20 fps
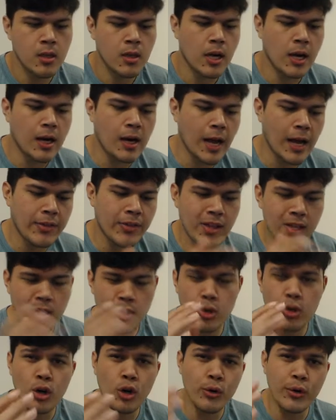I think you
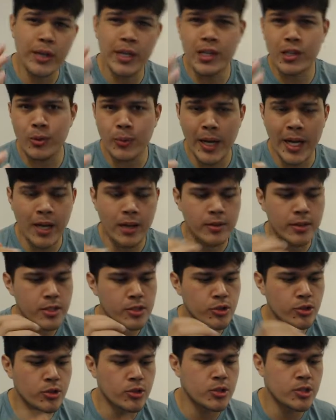could go either way on this.
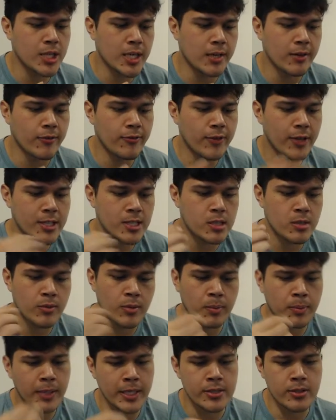You use Chain of Fists to
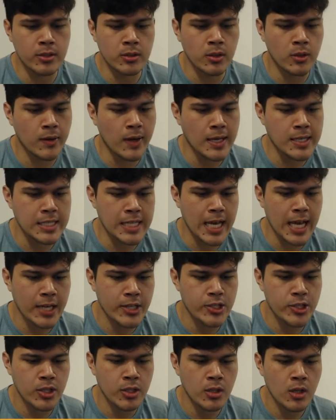replace your low-cost
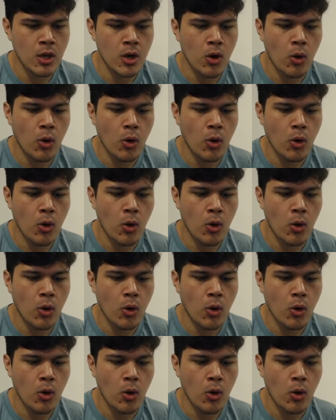action,